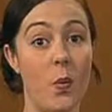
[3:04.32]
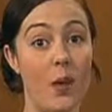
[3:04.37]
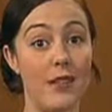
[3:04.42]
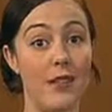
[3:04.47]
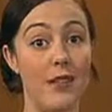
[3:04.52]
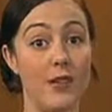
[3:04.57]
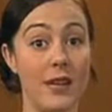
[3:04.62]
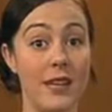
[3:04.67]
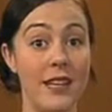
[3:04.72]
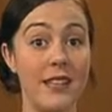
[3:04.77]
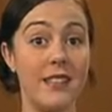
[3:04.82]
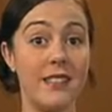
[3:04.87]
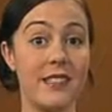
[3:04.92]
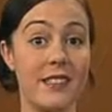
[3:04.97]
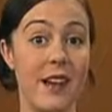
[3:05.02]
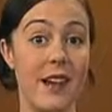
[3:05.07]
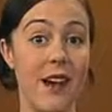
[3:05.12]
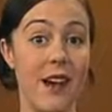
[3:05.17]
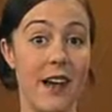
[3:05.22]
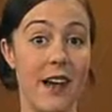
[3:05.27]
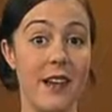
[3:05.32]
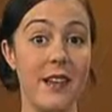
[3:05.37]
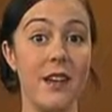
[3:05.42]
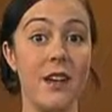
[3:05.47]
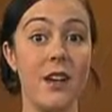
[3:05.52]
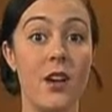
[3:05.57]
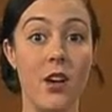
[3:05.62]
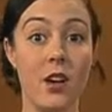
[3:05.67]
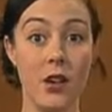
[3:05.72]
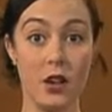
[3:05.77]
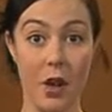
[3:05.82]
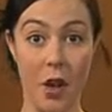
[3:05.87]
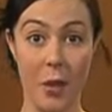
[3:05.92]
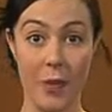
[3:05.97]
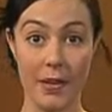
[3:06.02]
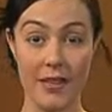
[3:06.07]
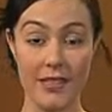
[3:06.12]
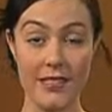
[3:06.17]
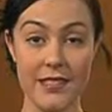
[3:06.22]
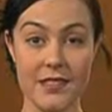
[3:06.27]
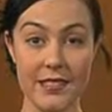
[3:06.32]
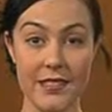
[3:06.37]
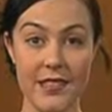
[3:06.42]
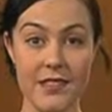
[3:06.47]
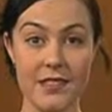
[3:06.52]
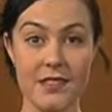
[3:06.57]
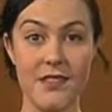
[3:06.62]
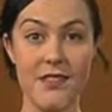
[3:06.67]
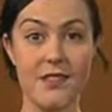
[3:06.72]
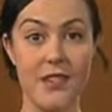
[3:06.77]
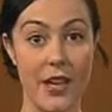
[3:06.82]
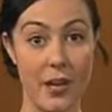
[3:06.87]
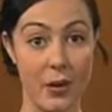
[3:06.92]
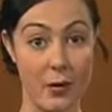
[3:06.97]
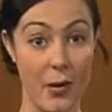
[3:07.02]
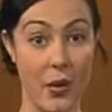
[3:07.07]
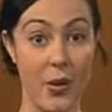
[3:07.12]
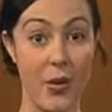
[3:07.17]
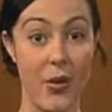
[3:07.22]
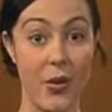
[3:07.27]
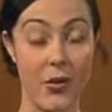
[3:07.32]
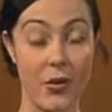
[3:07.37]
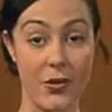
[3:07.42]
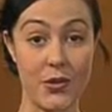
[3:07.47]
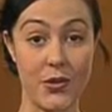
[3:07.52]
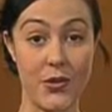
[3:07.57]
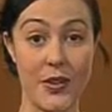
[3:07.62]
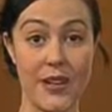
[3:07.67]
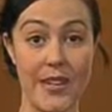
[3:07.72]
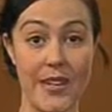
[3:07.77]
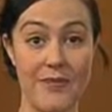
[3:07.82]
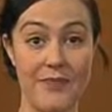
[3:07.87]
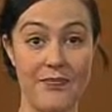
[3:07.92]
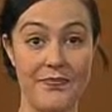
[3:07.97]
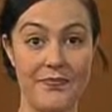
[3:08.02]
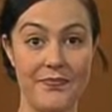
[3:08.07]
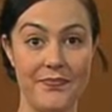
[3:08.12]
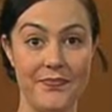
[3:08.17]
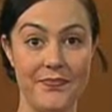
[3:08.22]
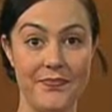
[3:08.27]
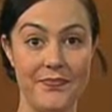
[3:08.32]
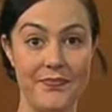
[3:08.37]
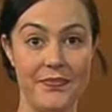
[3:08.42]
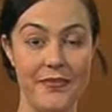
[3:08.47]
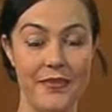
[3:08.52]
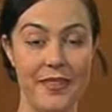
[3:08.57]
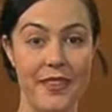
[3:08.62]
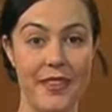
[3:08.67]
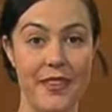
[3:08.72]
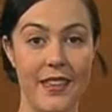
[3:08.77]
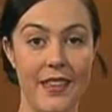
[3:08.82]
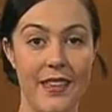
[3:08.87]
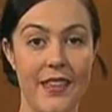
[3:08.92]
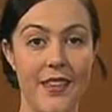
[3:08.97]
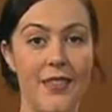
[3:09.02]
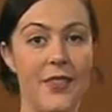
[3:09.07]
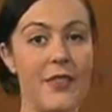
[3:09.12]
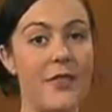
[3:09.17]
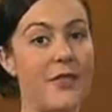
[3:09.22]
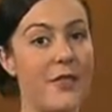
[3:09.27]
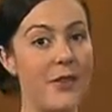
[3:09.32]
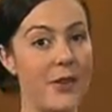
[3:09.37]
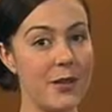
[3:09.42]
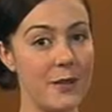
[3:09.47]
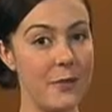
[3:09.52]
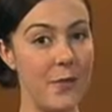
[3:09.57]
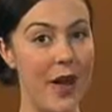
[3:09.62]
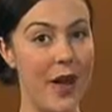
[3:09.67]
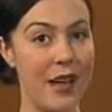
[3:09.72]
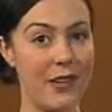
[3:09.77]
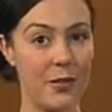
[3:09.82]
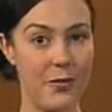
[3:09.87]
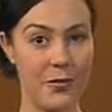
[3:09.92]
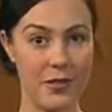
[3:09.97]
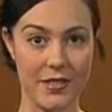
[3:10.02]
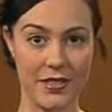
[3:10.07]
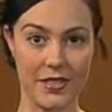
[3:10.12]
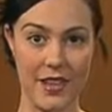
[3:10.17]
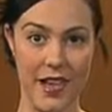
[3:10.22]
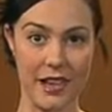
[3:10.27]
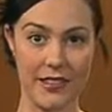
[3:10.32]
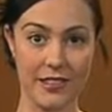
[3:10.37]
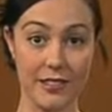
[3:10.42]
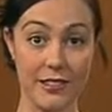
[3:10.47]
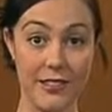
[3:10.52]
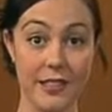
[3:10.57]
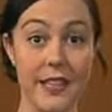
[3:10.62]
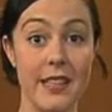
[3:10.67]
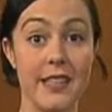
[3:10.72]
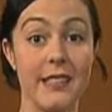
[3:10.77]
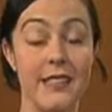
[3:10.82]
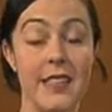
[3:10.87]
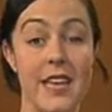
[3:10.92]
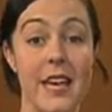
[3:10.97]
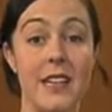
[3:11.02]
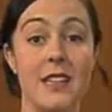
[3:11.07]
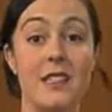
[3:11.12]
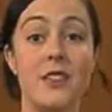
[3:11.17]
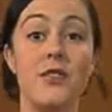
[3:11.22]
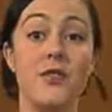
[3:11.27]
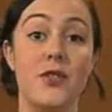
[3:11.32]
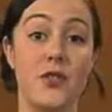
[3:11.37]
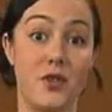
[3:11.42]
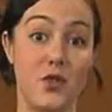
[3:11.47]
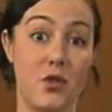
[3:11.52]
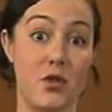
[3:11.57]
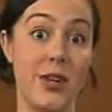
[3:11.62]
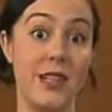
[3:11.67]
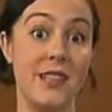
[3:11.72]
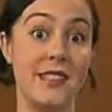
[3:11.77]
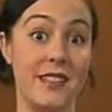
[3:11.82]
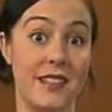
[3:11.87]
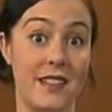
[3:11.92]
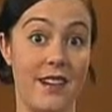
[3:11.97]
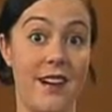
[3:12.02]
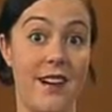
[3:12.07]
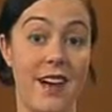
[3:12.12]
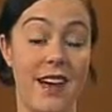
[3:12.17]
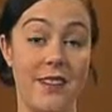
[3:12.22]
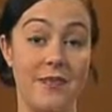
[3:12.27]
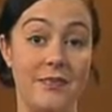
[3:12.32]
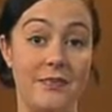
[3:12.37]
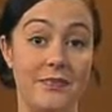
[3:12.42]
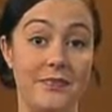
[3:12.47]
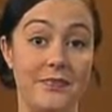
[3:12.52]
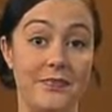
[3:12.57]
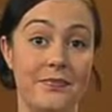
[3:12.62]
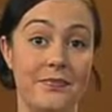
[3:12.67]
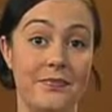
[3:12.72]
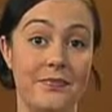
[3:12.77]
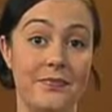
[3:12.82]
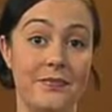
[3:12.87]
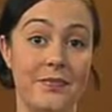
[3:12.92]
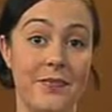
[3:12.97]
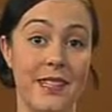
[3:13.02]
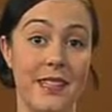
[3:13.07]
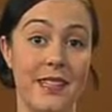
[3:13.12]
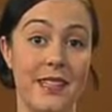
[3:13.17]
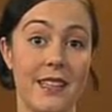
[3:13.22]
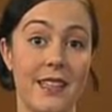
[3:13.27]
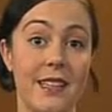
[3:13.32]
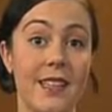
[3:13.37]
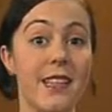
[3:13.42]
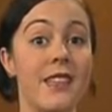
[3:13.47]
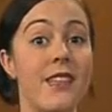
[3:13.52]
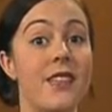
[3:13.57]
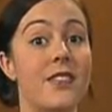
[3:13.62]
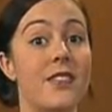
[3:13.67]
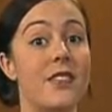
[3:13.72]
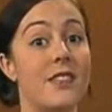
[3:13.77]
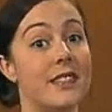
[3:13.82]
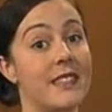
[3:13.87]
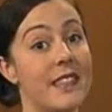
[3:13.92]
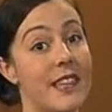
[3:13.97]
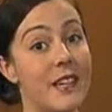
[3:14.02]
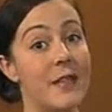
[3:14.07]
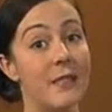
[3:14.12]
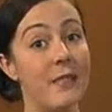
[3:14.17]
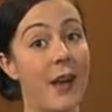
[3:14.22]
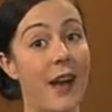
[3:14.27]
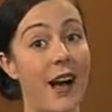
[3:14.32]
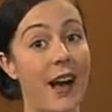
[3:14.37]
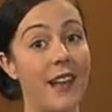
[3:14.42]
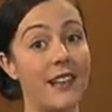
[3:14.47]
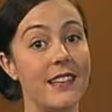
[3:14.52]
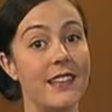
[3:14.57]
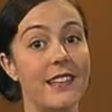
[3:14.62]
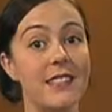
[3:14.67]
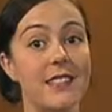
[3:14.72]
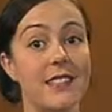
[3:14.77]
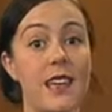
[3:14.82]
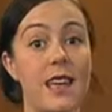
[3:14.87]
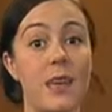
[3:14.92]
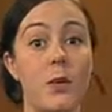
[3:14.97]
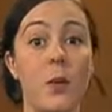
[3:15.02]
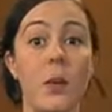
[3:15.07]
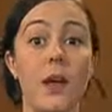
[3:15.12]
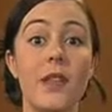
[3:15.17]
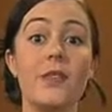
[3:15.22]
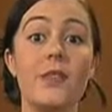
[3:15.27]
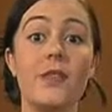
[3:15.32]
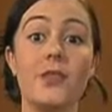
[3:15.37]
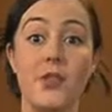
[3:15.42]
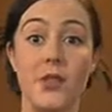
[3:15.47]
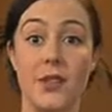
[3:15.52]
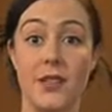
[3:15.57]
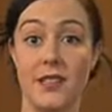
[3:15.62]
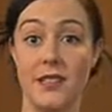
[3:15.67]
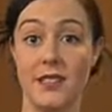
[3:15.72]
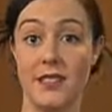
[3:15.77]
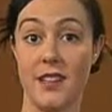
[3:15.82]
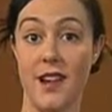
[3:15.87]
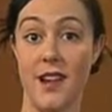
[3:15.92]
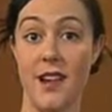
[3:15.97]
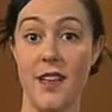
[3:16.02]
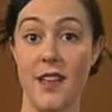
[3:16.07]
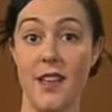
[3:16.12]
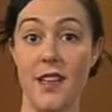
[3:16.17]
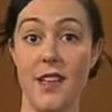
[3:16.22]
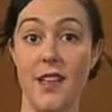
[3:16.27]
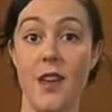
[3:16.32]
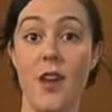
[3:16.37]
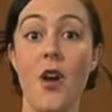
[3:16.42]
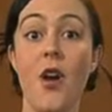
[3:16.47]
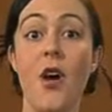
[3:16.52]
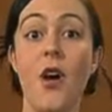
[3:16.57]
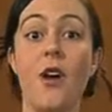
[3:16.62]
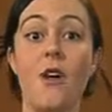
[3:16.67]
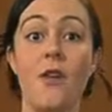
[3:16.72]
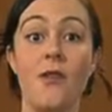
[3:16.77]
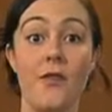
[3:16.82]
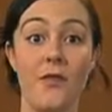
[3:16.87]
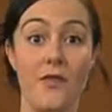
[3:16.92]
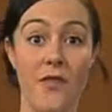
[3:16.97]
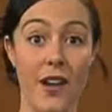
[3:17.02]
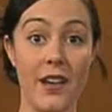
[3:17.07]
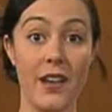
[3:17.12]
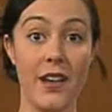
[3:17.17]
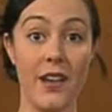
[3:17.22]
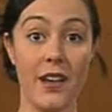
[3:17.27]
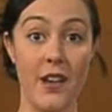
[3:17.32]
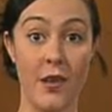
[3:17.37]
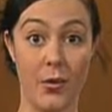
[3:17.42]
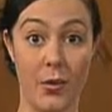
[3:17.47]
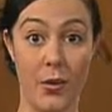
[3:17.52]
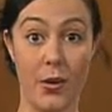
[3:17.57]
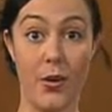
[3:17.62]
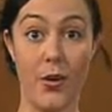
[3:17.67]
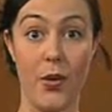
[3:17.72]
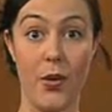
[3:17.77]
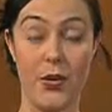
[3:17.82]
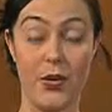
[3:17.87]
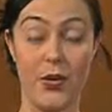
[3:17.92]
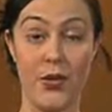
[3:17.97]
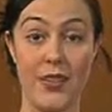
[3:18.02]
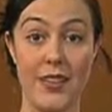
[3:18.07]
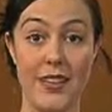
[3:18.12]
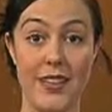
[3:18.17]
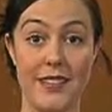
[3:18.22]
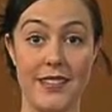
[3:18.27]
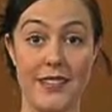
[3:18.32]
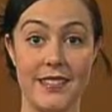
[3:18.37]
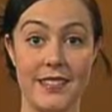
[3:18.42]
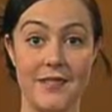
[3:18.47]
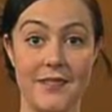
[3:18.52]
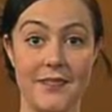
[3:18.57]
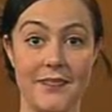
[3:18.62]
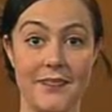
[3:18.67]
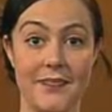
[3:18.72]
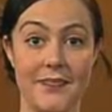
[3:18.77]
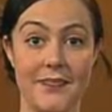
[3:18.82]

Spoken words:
When trees die, comma, they grow on the tree. The first part of the cycle is that the trees die. The second part is that when the trees die, fungi grow on the trees.